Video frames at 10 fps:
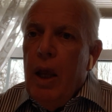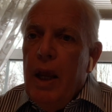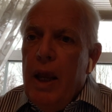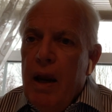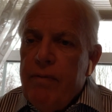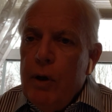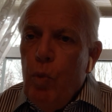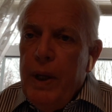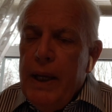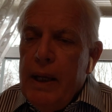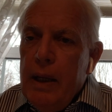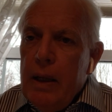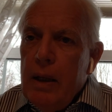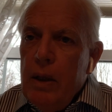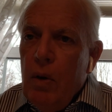every week
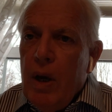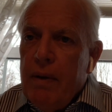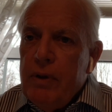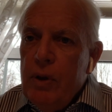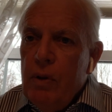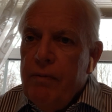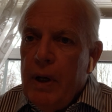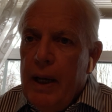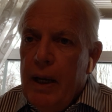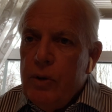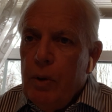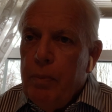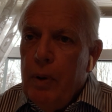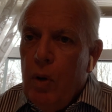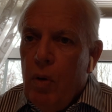you have to do a financial
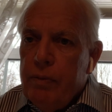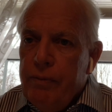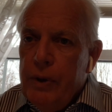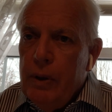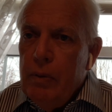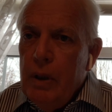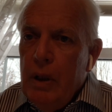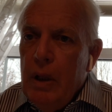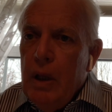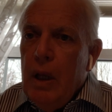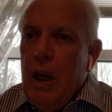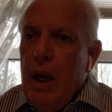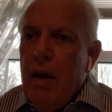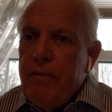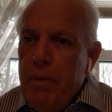overview.
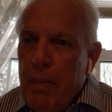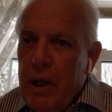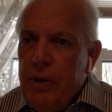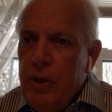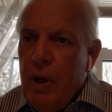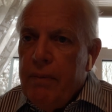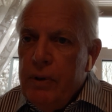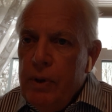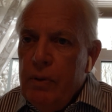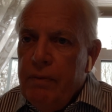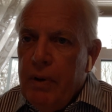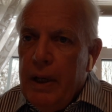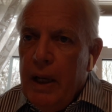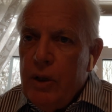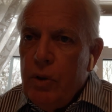Every month you have to do a
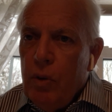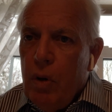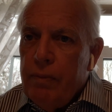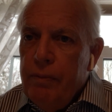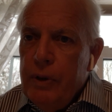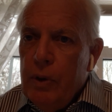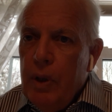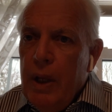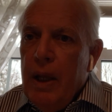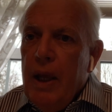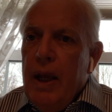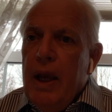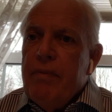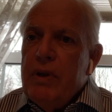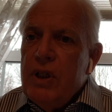financial overview.
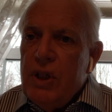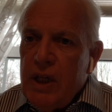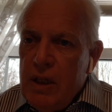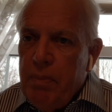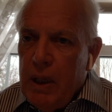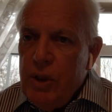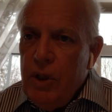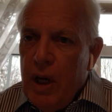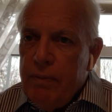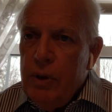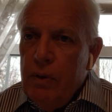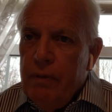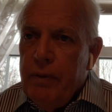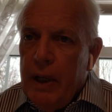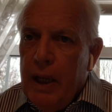Every 6 months you have to do a
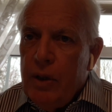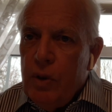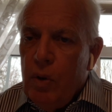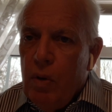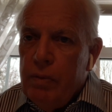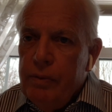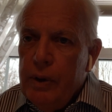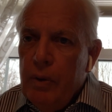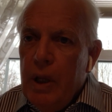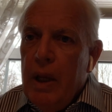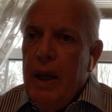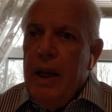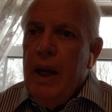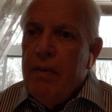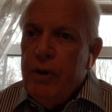financial overview.
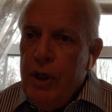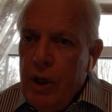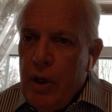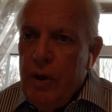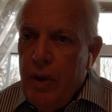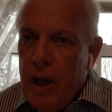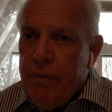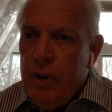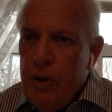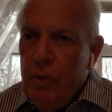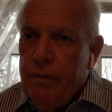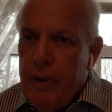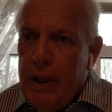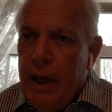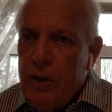And every year you have to do a
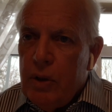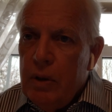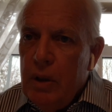financial.